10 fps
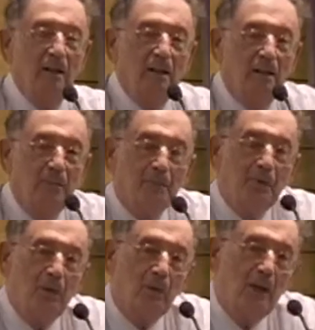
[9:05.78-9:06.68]
uh,
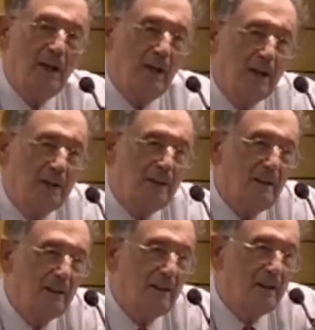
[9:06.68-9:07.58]
the way I
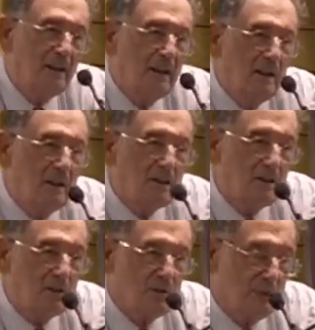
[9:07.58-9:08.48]
think
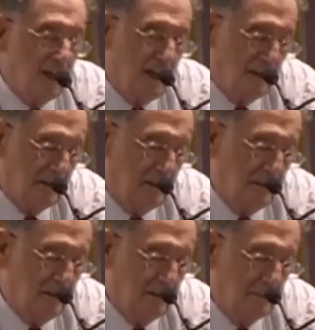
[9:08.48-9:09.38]
this should be handled.
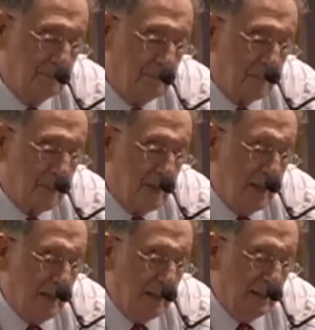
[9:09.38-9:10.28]

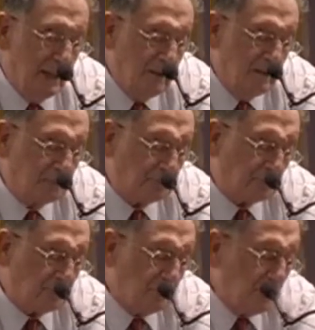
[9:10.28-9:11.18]
Now,
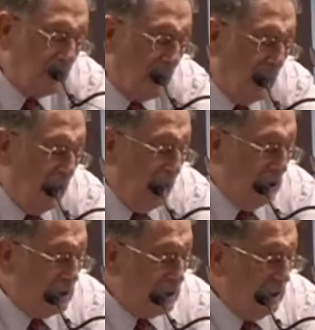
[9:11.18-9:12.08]

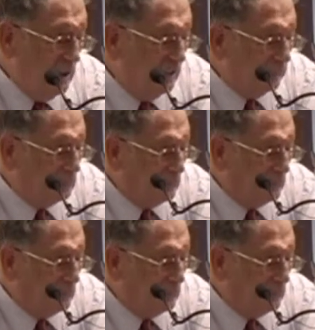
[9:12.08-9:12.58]
you see,